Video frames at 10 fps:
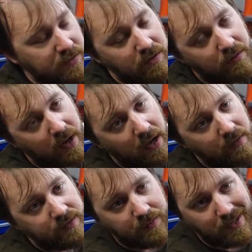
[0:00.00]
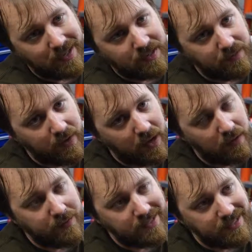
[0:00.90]
are new valves and because the
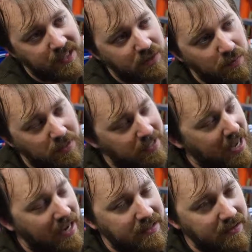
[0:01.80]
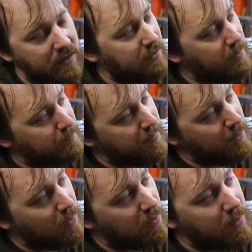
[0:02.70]
valve seats were tagged a little
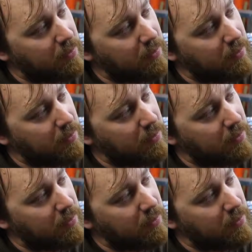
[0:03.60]
bit while we